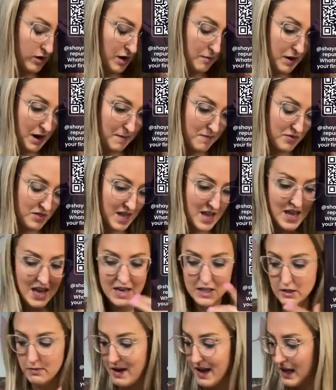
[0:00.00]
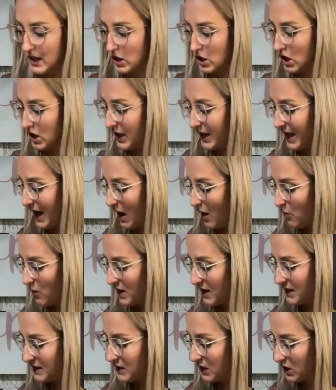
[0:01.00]
But I'm thinking to make it look like how I wanted
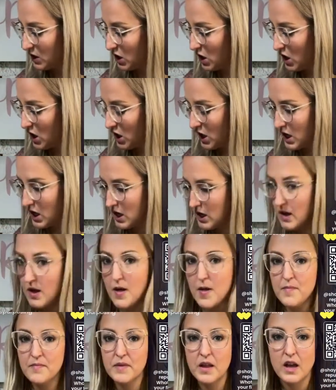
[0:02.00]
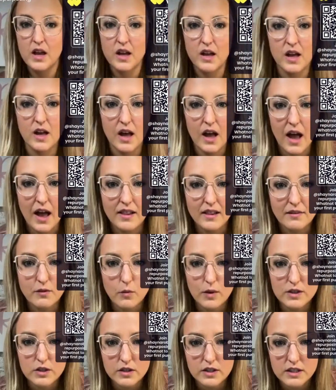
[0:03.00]
it to look. I live in
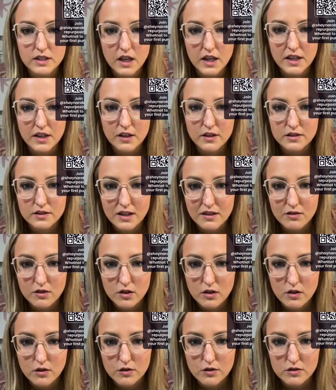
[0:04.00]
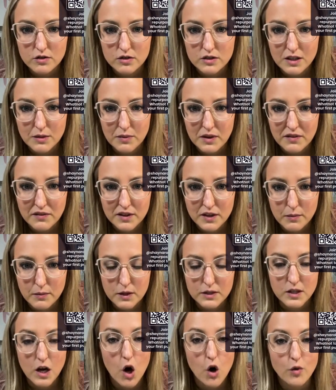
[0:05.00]
Western Kentucky. There are several local stores that benefit the community.
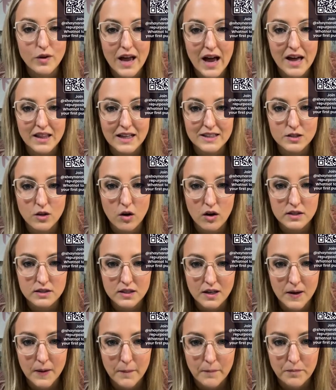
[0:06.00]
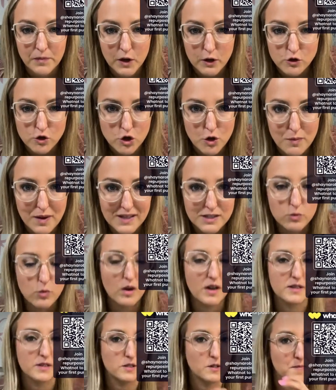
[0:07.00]
Oh, yeah, that's awesome. Those are the best
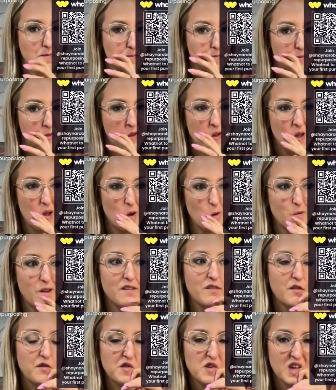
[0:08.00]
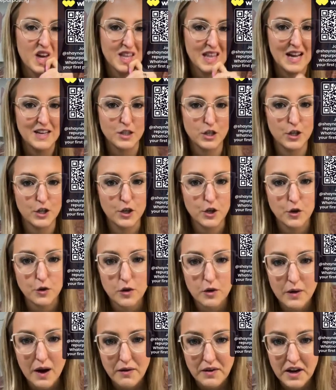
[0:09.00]
ones. We have a few like that too
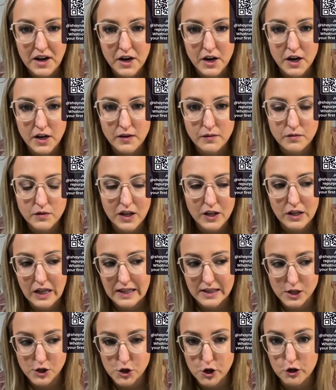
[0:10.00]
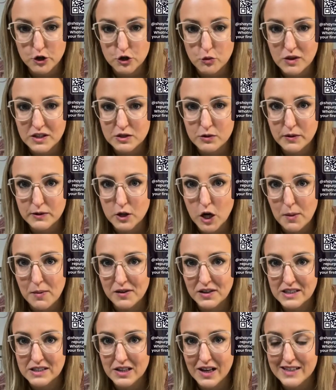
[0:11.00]
around here. They're like the church ones. We were talking about
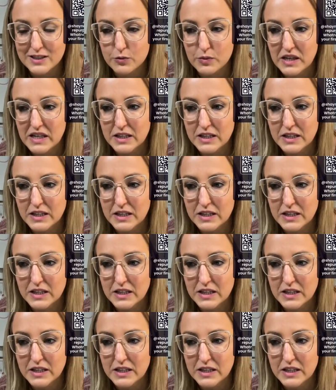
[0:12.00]
this last week.